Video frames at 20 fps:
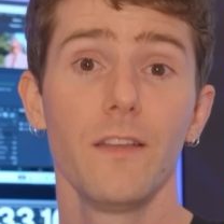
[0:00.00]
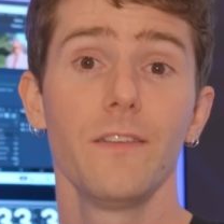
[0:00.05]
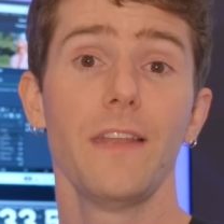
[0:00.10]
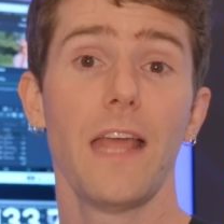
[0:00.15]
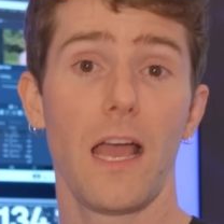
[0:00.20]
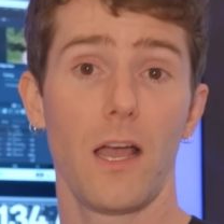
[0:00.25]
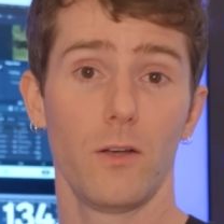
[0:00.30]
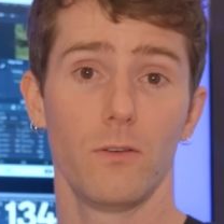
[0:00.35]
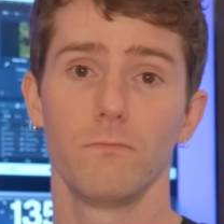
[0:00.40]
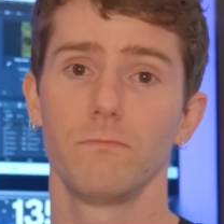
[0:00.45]

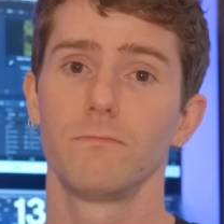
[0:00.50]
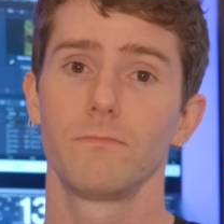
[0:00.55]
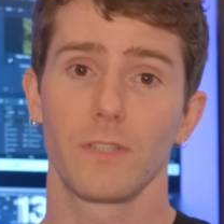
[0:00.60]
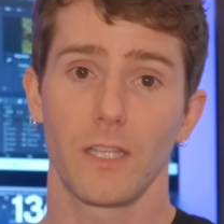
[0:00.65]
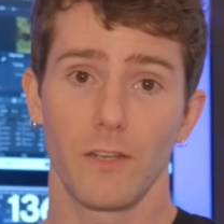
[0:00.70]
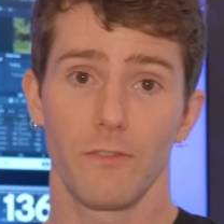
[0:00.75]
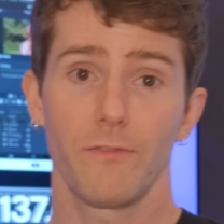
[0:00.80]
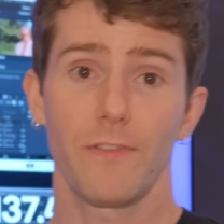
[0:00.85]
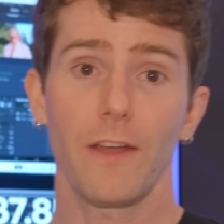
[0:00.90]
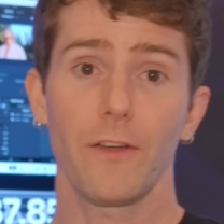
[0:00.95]
Now,
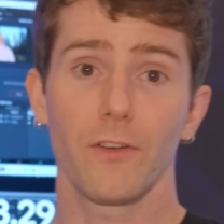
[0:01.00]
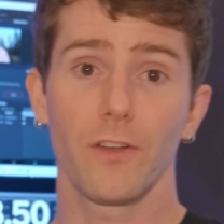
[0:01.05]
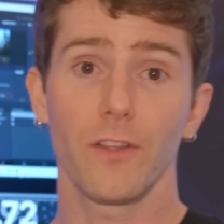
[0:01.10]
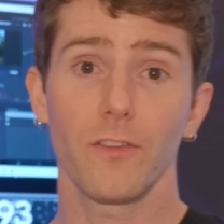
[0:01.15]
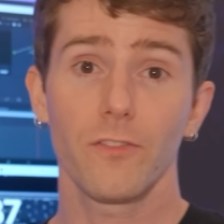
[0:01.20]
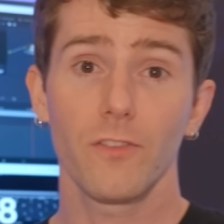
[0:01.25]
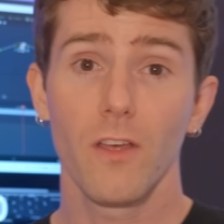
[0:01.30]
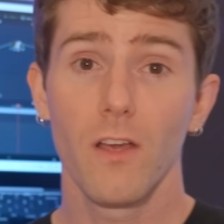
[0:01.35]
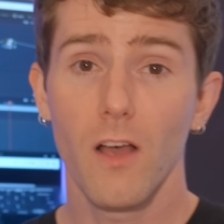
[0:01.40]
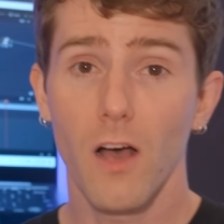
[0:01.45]
in
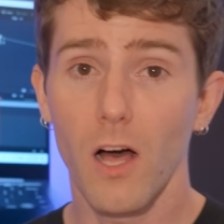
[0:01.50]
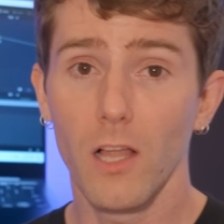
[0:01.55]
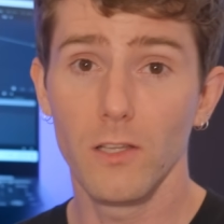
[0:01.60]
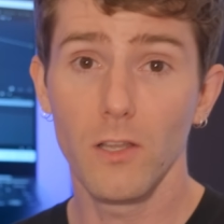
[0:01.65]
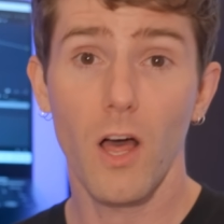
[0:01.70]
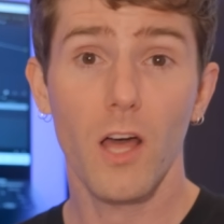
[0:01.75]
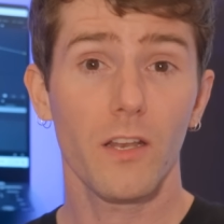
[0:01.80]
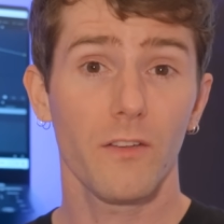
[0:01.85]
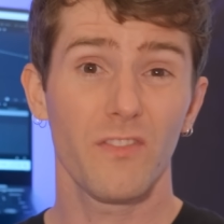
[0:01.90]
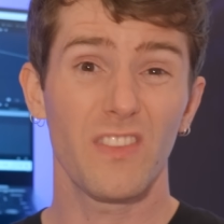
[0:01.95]
fairness, a
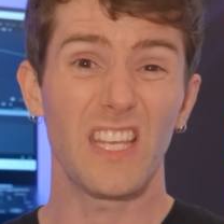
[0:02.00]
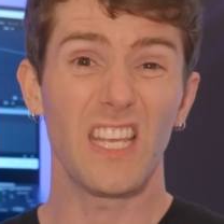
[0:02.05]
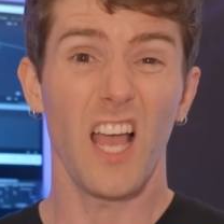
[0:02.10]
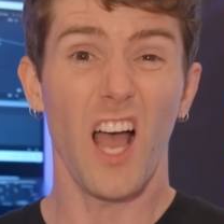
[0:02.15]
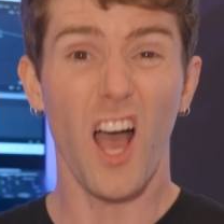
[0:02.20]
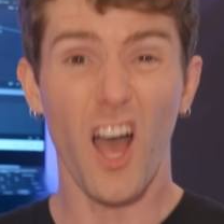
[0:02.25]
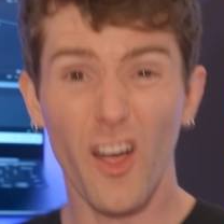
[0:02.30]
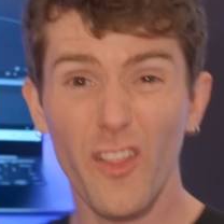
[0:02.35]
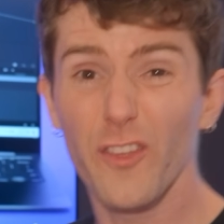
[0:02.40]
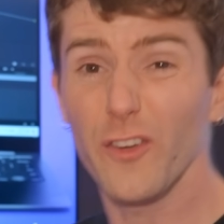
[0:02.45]
lot of the
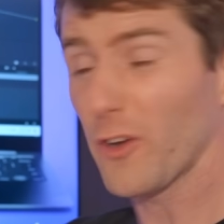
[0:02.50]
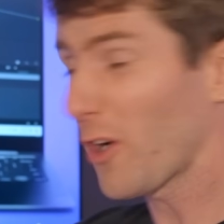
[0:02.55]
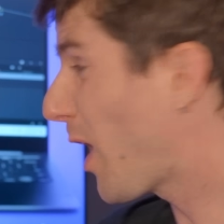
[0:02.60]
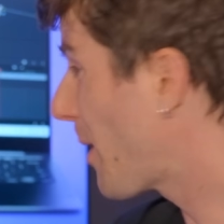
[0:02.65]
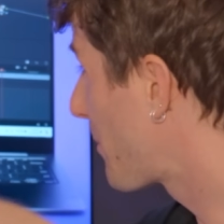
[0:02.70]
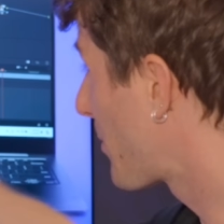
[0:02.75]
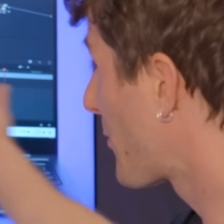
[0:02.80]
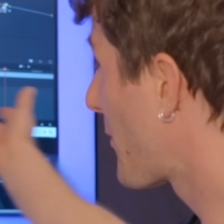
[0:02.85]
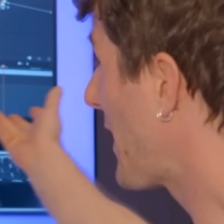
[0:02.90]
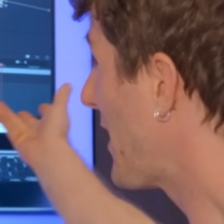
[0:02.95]
other
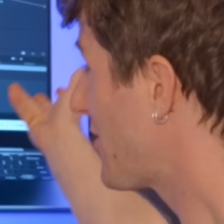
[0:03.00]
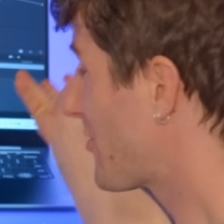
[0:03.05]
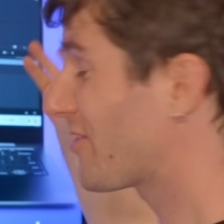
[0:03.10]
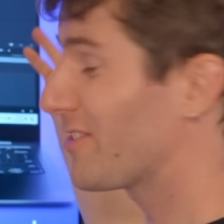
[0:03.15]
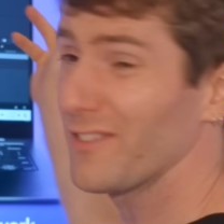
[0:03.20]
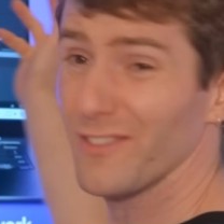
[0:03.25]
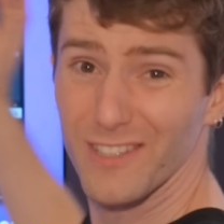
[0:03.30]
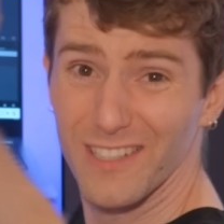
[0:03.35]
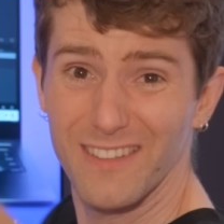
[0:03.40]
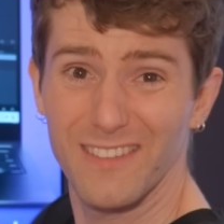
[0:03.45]

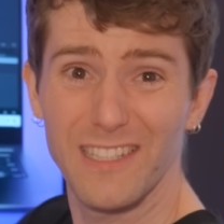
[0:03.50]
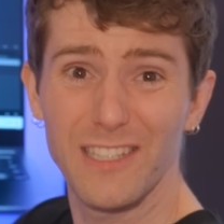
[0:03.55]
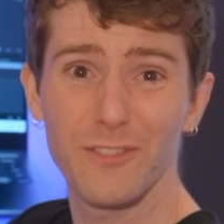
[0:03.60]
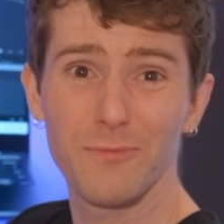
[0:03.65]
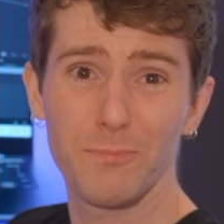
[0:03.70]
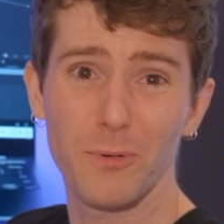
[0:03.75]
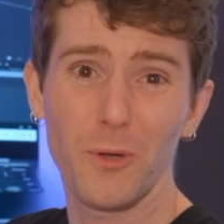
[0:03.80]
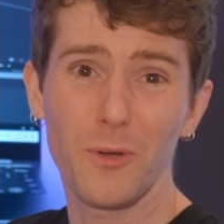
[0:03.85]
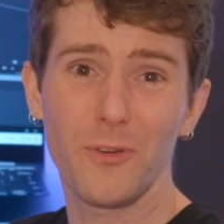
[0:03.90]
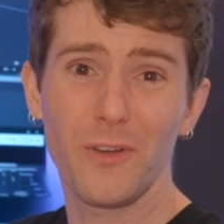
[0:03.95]
operations in these
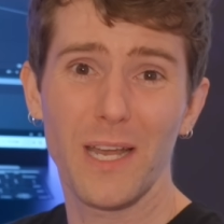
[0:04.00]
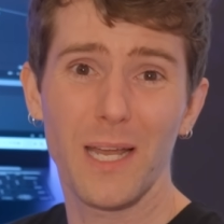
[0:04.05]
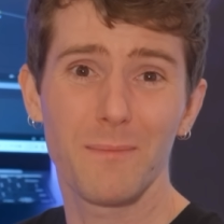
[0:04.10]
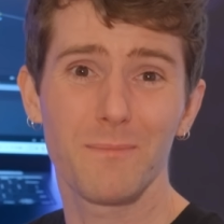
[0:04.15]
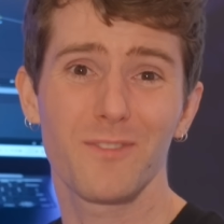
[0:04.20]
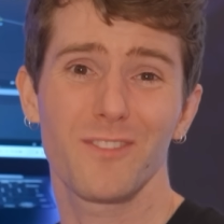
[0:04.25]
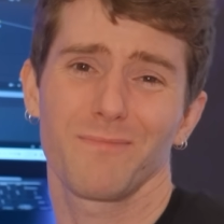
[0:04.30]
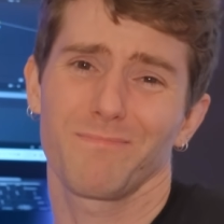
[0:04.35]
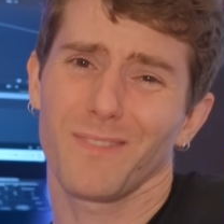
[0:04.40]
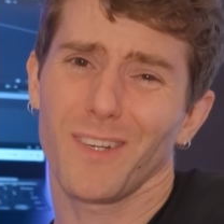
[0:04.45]

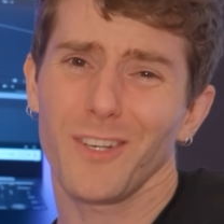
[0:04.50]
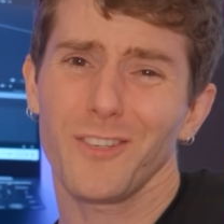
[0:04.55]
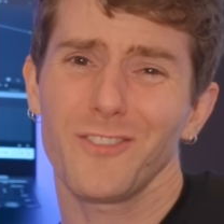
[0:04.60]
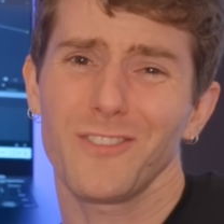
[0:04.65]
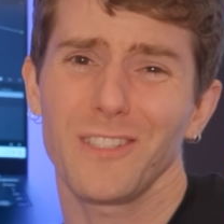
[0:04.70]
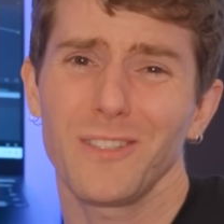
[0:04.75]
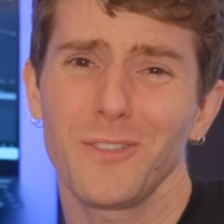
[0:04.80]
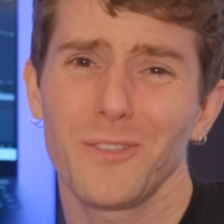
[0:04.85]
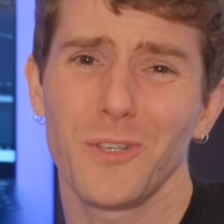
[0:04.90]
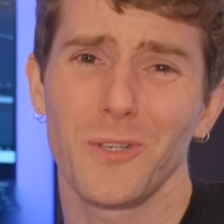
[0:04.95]
programs are
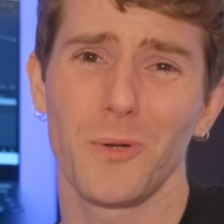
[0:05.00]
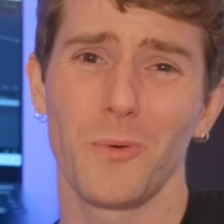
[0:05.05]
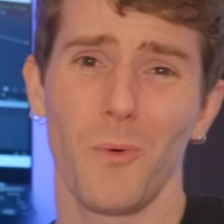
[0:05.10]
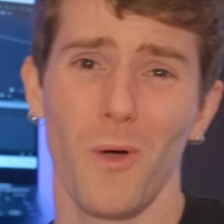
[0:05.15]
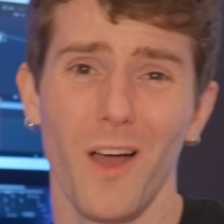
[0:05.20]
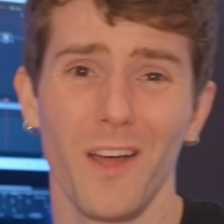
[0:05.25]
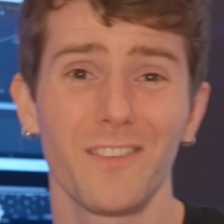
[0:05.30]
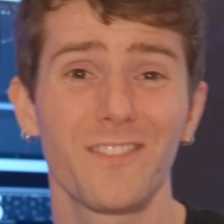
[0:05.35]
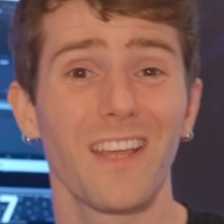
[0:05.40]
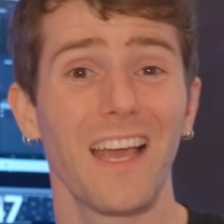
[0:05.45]
still gonna
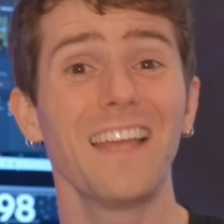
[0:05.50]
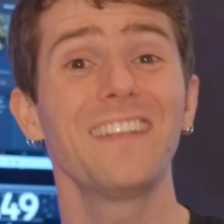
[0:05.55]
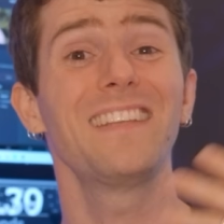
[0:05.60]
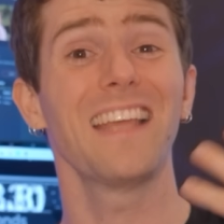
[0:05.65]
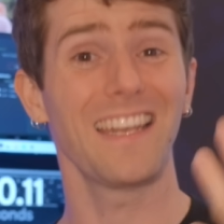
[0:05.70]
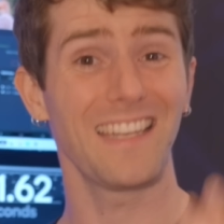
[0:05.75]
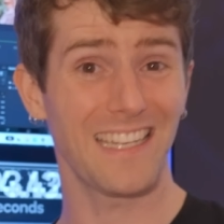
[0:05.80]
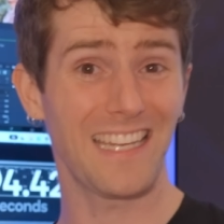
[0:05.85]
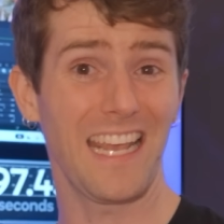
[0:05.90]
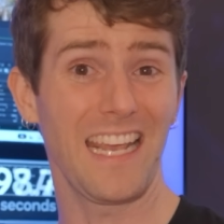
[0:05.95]
want a
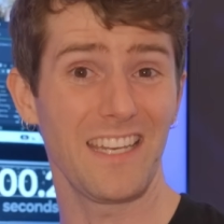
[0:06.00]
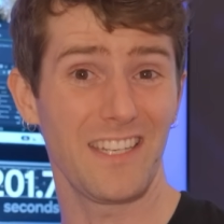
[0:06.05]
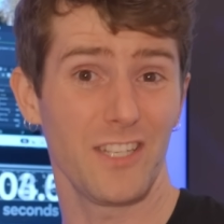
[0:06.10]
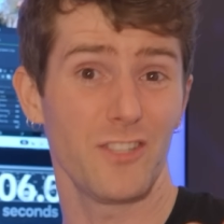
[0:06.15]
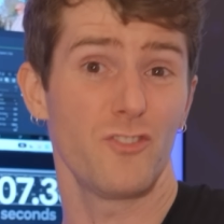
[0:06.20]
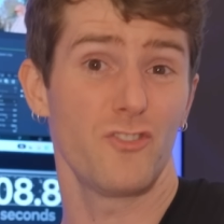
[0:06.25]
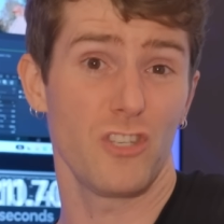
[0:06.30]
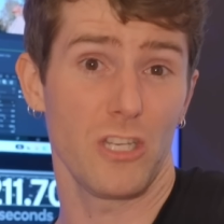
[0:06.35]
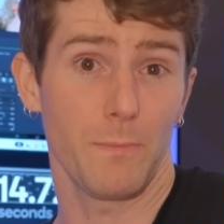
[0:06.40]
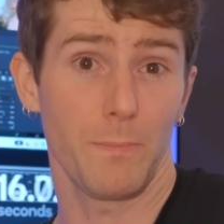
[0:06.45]

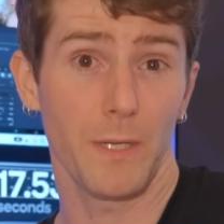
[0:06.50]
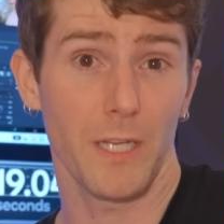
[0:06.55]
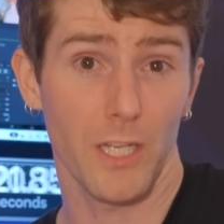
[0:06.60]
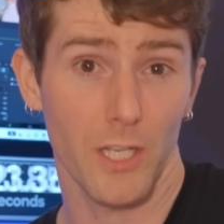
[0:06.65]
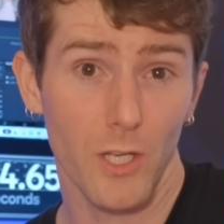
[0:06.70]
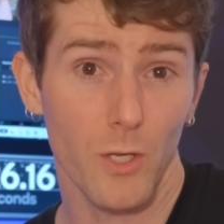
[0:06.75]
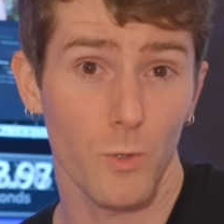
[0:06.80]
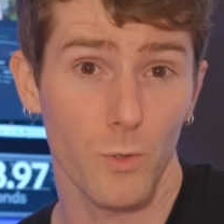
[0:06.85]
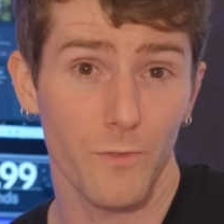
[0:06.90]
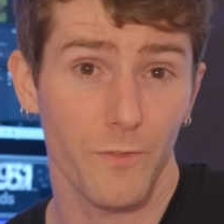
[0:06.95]
dedicated G P
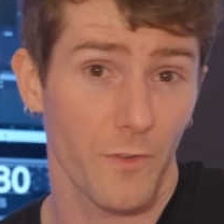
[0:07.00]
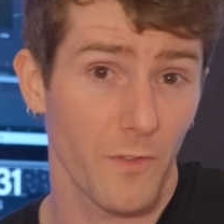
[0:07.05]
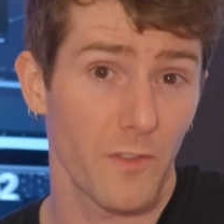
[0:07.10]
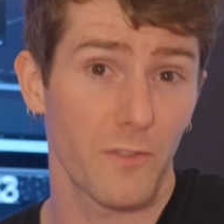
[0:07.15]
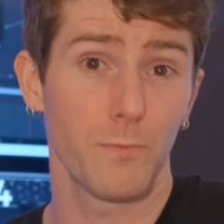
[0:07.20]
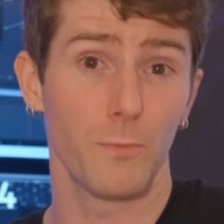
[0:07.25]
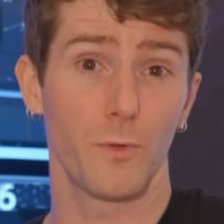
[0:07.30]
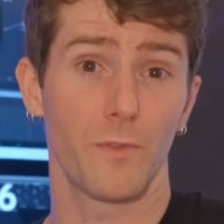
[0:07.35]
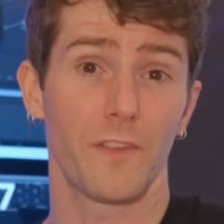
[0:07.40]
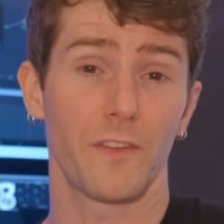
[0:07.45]
U for the
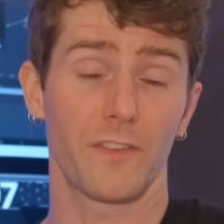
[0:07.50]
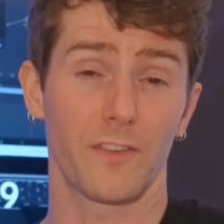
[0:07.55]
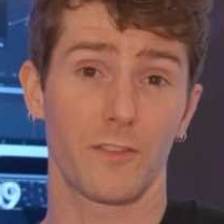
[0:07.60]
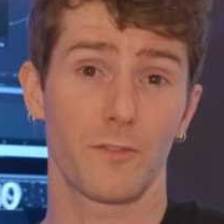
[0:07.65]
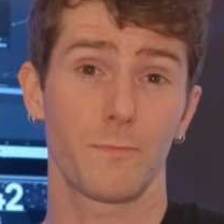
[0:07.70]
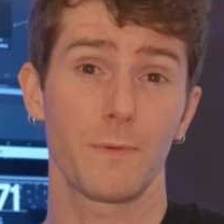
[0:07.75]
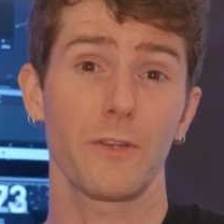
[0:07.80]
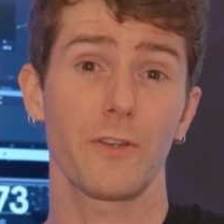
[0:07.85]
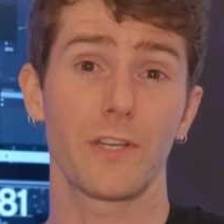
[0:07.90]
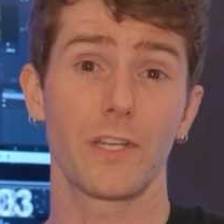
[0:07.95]
smoothest
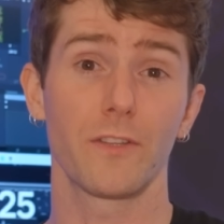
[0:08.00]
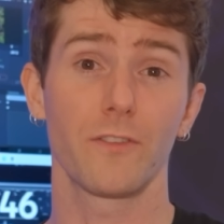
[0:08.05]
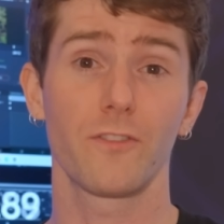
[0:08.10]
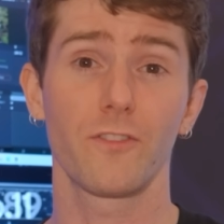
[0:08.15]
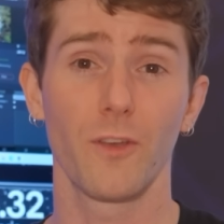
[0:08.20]
experience,